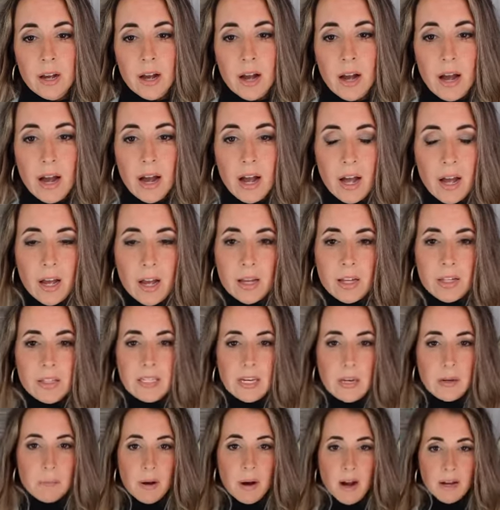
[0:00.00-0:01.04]
uh,
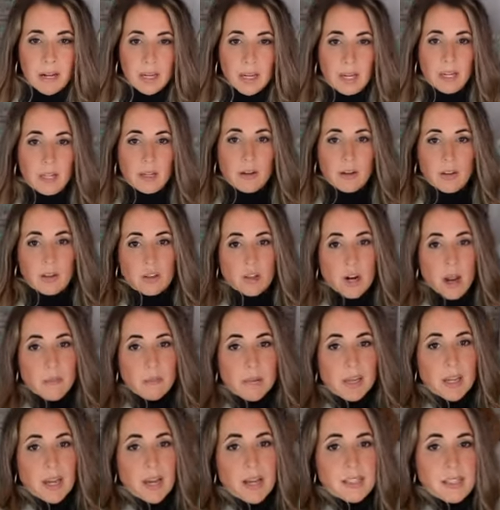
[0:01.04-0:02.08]
deep pocket you can drop
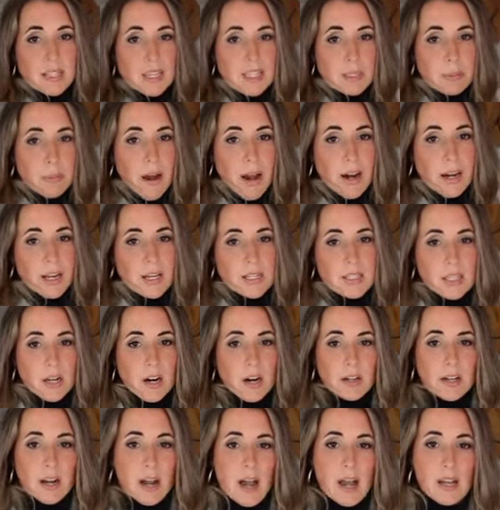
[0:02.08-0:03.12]
because these pockets are
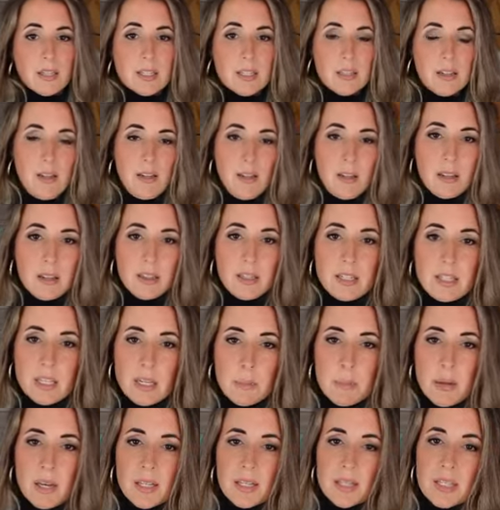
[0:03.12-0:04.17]
not the
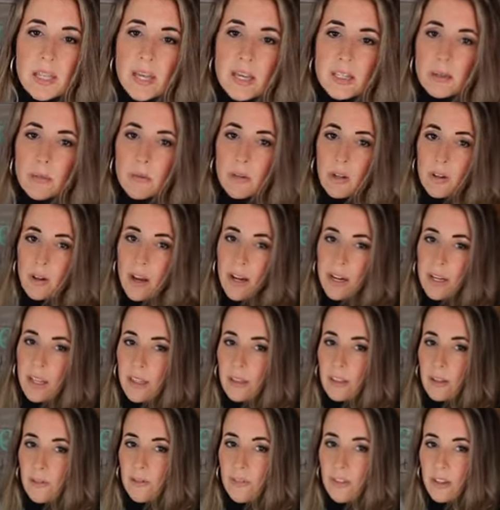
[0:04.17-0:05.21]
deepest. That's where you kind of
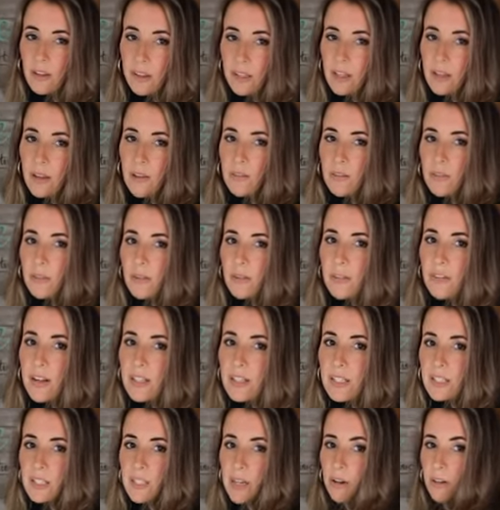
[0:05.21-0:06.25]
get the feeling of, oh, if I
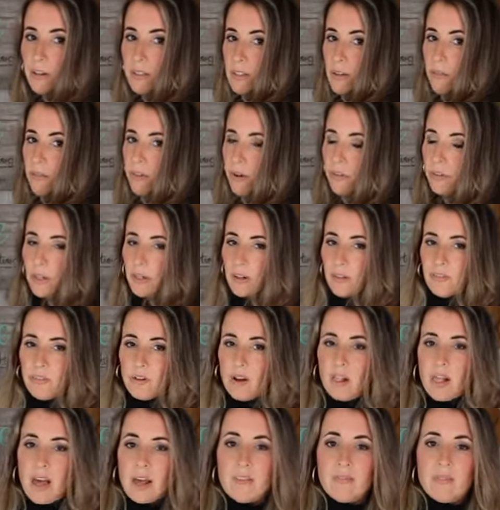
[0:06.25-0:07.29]
sit down, is the phone gonna
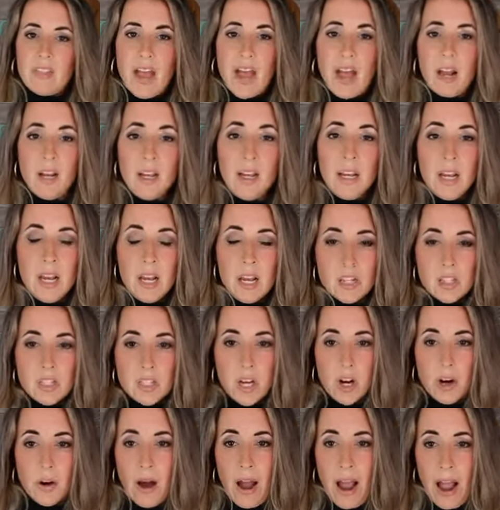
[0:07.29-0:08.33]
fall out of that?
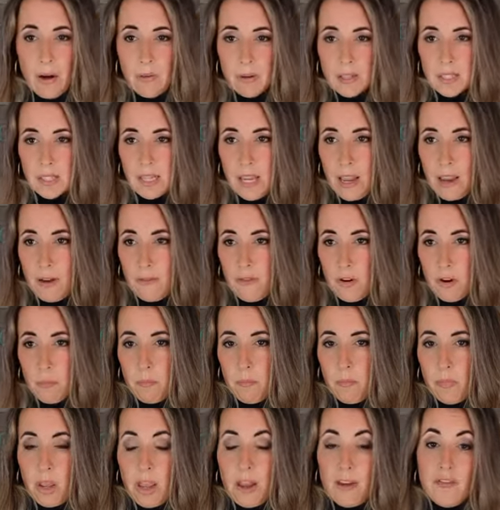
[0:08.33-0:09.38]
So I would say if you're
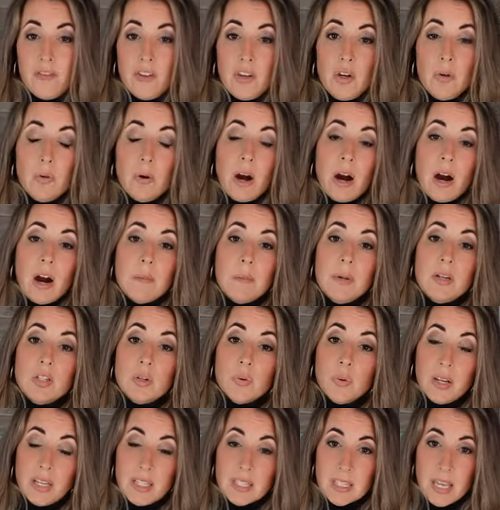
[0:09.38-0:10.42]
if you are
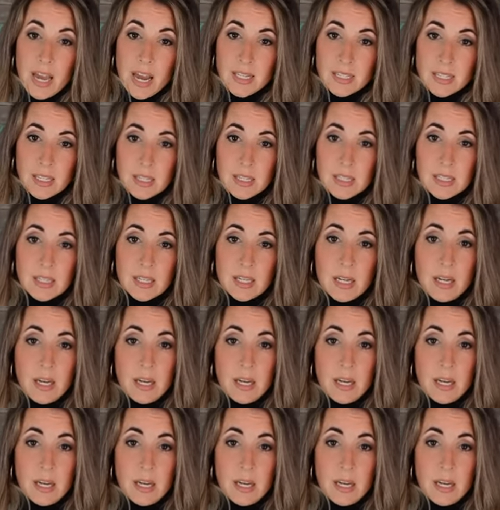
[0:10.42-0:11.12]
between sizes,